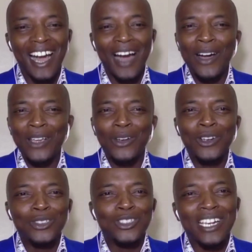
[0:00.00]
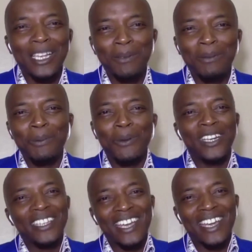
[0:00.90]
How are you going to challenge people
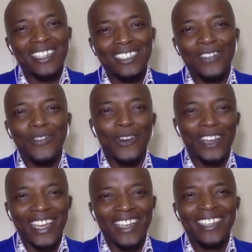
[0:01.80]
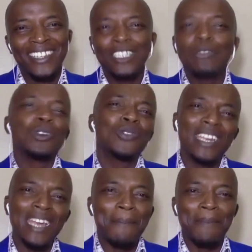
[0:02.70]
when they are rushing for cake? It was
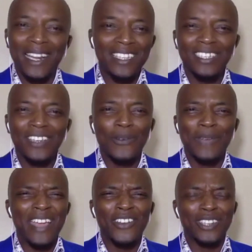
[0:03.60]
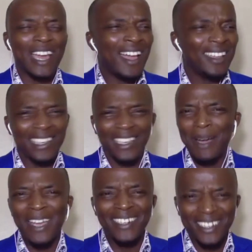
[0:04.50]
very embarrassing for me. I thought, am
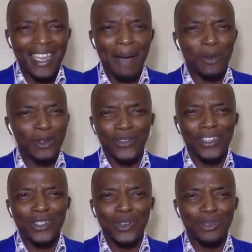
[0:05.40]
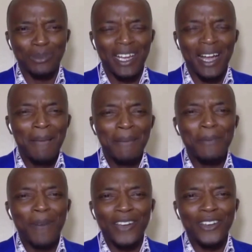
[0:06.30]
I really a motivational speaker?
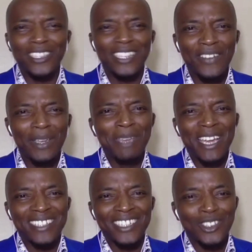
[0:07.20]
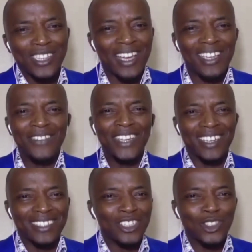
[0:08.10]
People are not giving me attention. They are giving
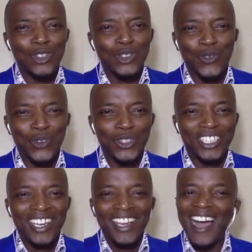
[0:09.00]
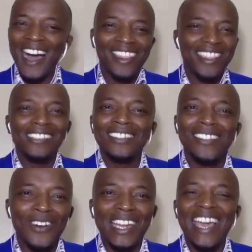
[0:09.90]
attention to food. That is
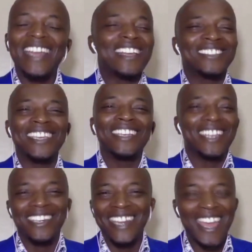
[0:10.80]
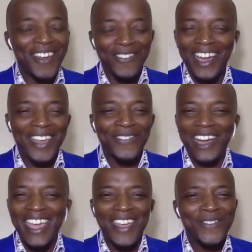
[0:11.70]
one. And I said that never,
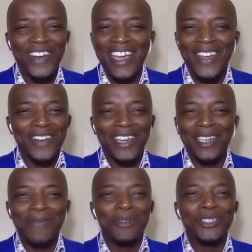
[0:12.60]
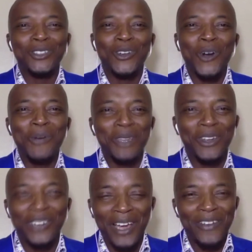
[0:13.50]
ever, ever, ever anybody to call me
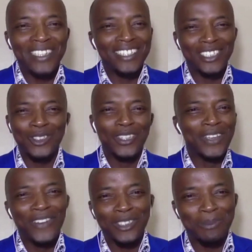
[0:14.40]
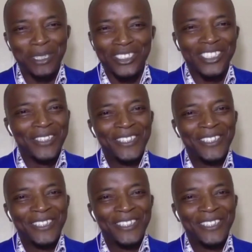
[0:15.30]
on a wedding to give a speech.